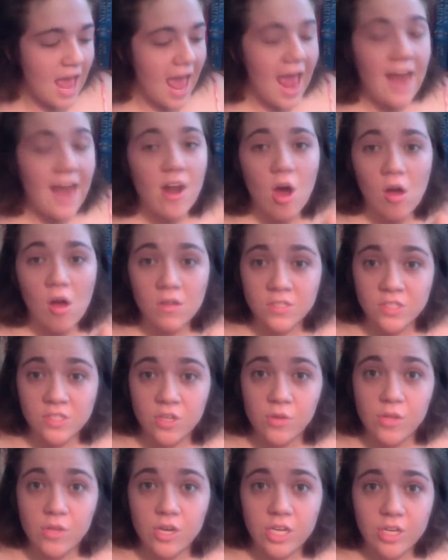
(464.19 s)
And
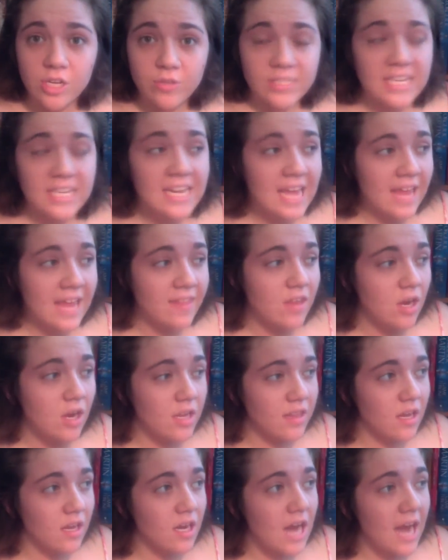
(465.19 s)
also they're using it,
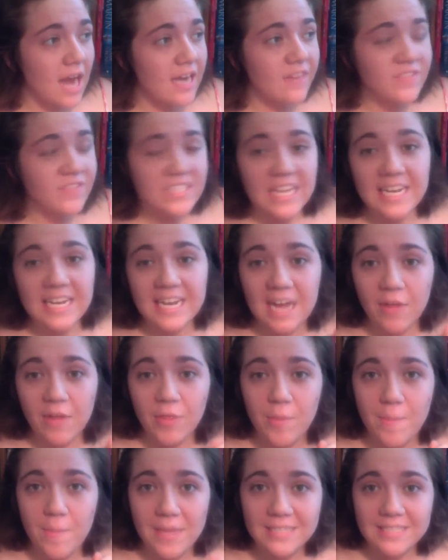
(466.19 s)
they're kind of sending out
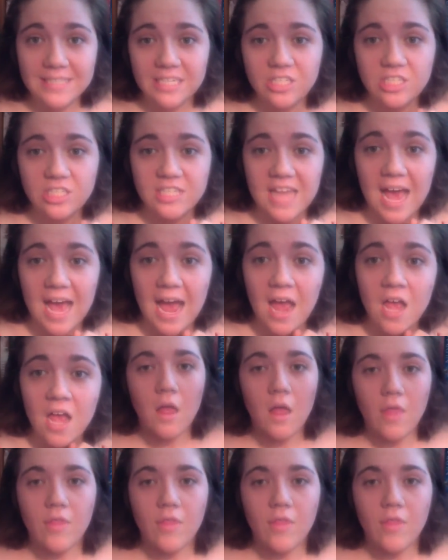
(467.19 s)
the message that